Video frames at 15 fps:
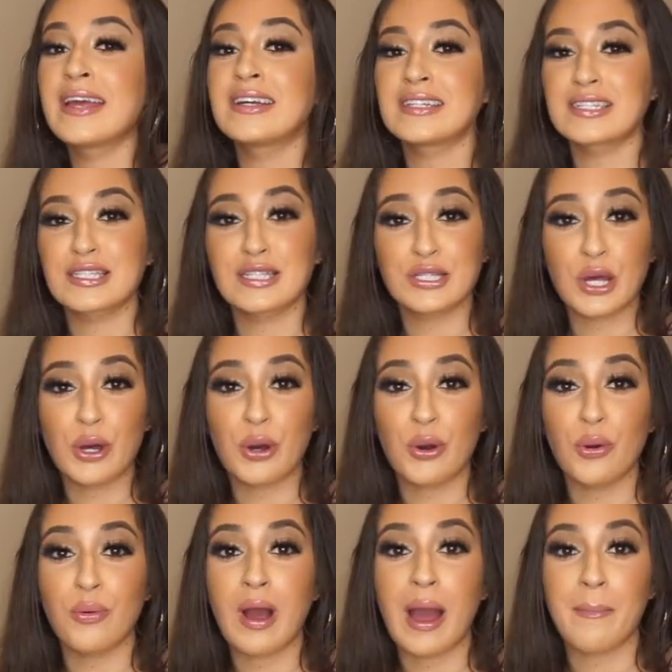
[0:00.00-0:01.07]

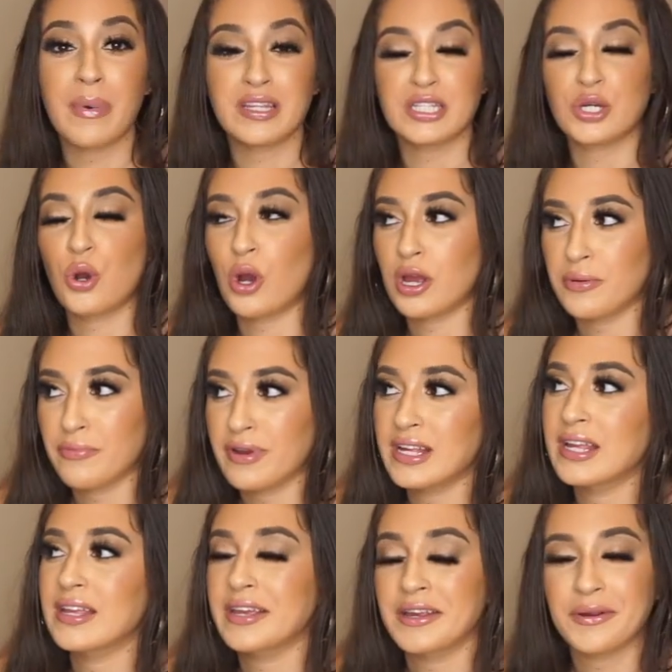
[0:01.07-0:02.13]
So I'm about to call him right
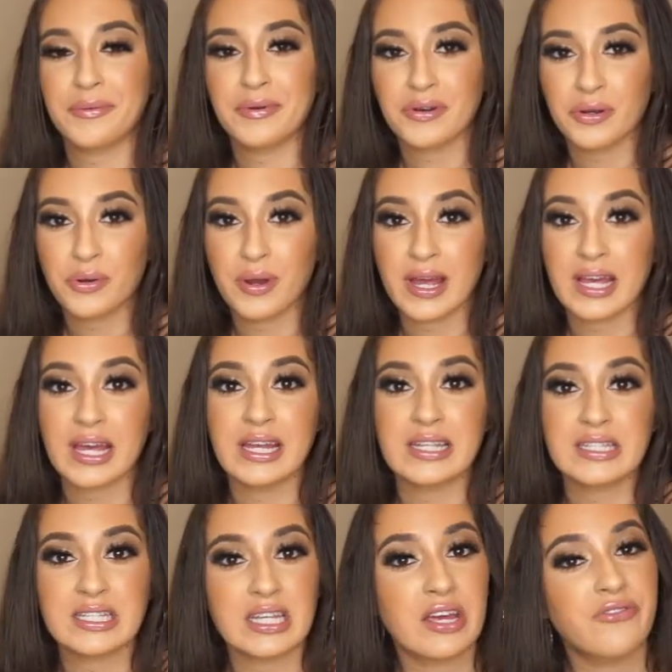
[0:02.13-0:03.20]
in here real quick and
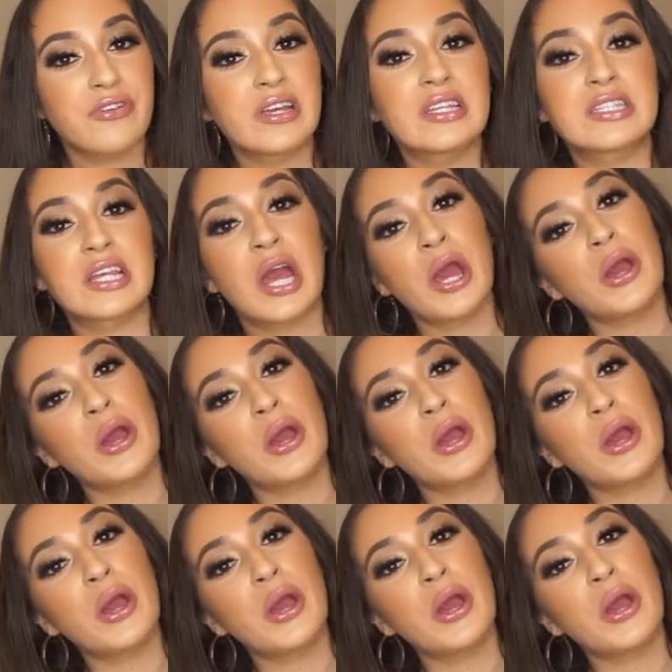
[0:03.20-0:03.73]
see if he's